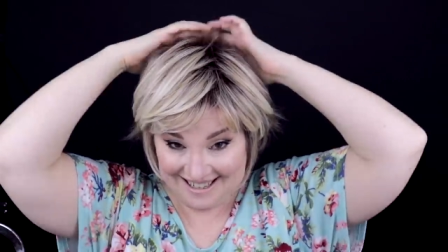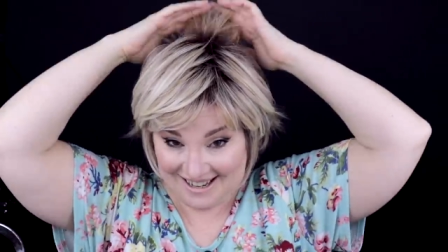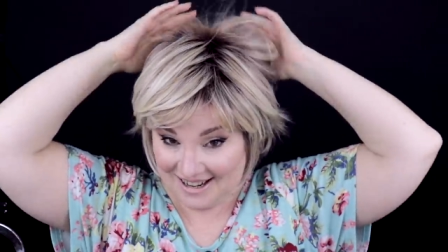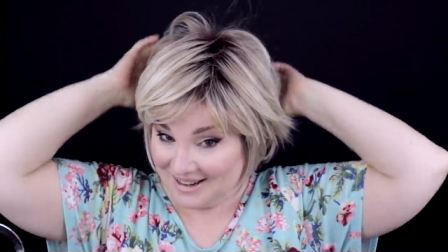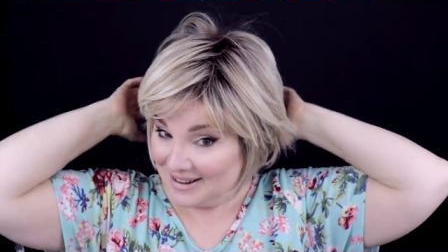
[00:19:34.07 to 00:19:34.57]

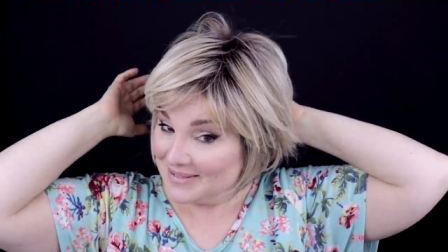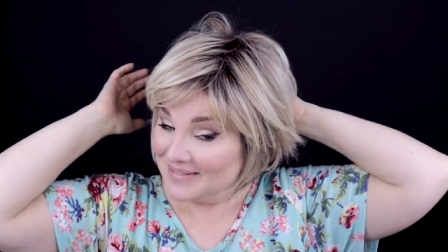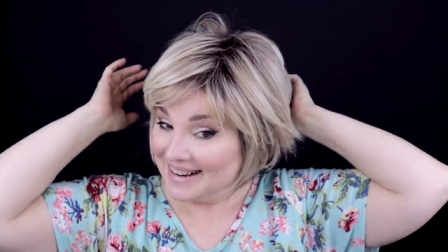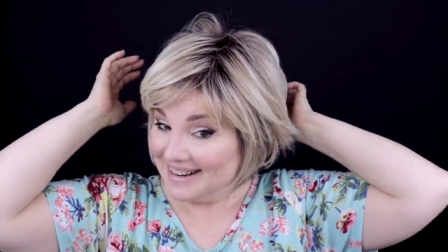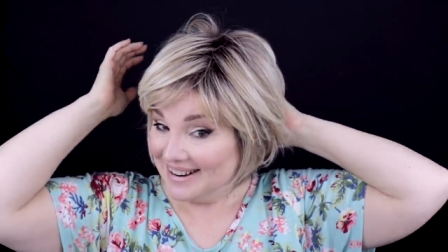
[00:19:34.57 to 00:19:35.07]

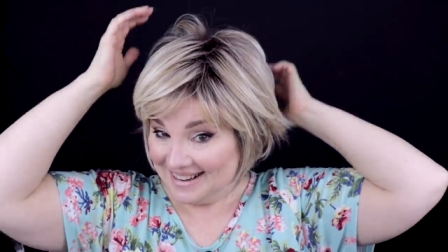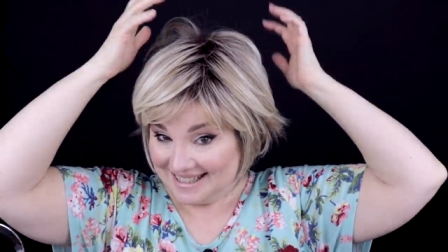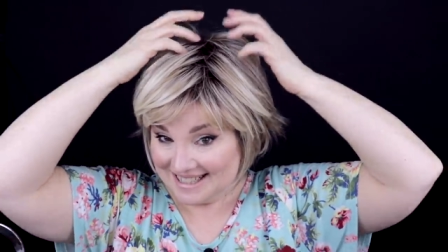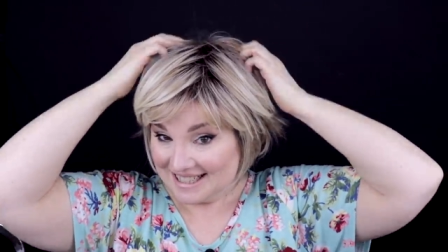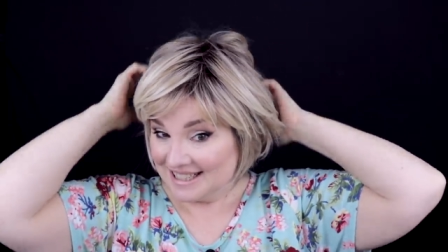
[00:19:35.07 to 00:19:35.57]
Oh my
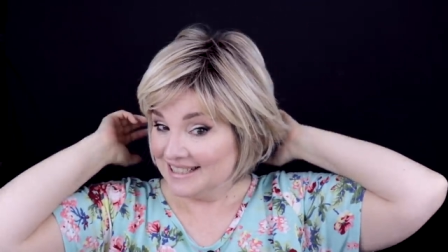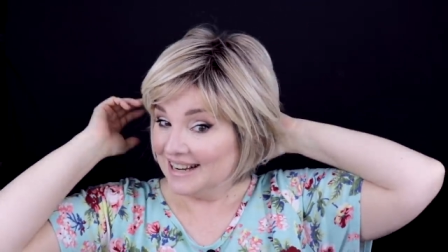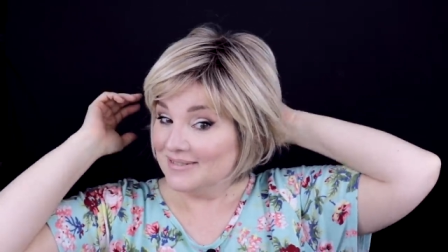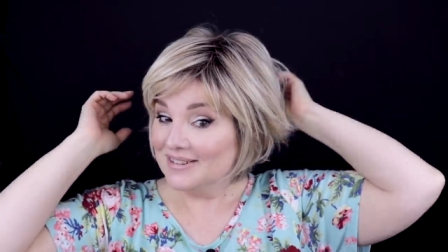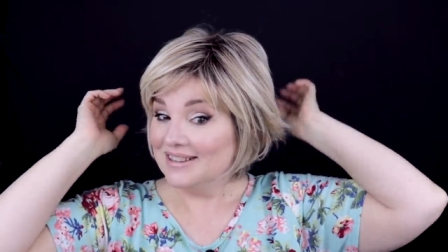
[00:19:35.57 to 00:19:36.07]
gosh,
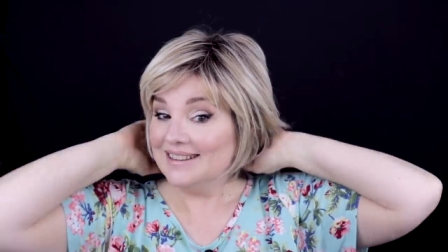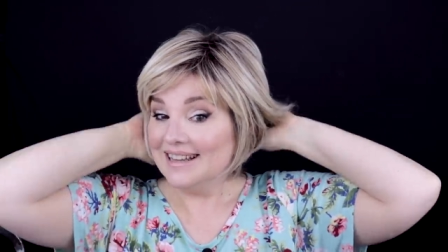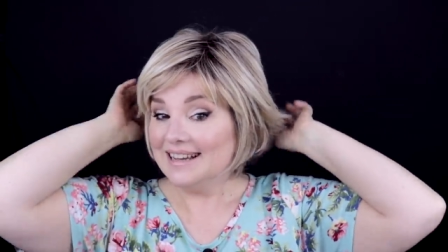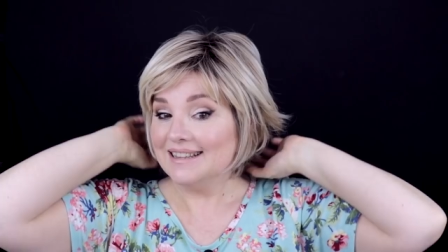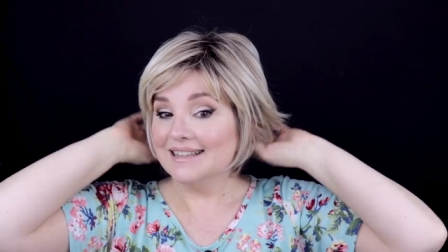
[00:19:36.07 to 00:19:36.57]
I really
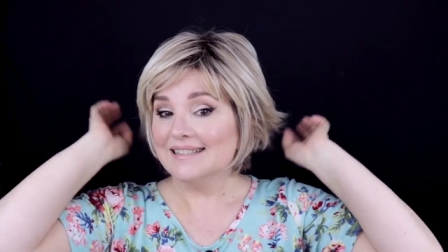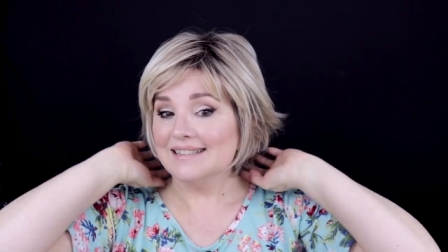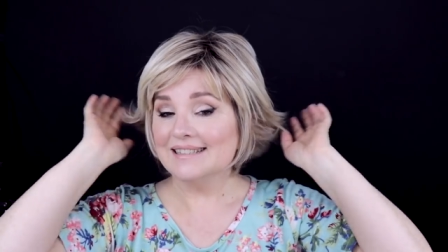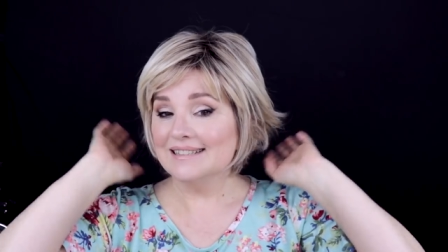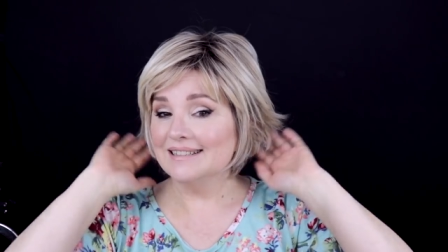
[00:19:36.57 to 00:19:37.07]
like
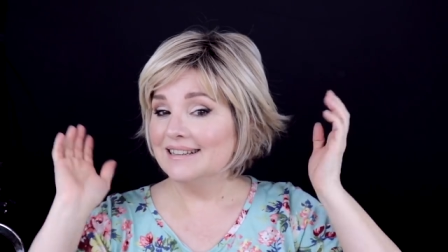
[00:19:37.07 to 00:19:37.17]
this.